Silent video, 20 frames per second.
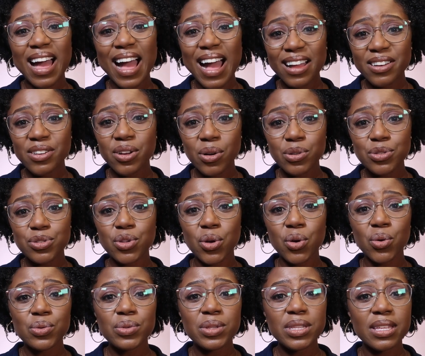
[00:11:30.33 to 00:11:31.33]
And
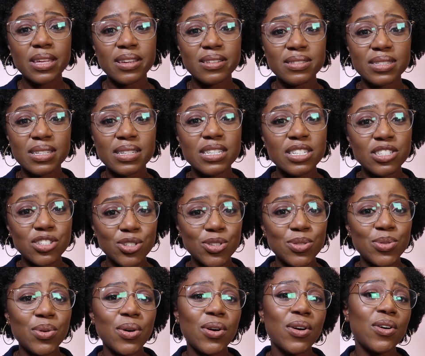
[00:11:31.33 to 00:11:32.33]
also, there's the issue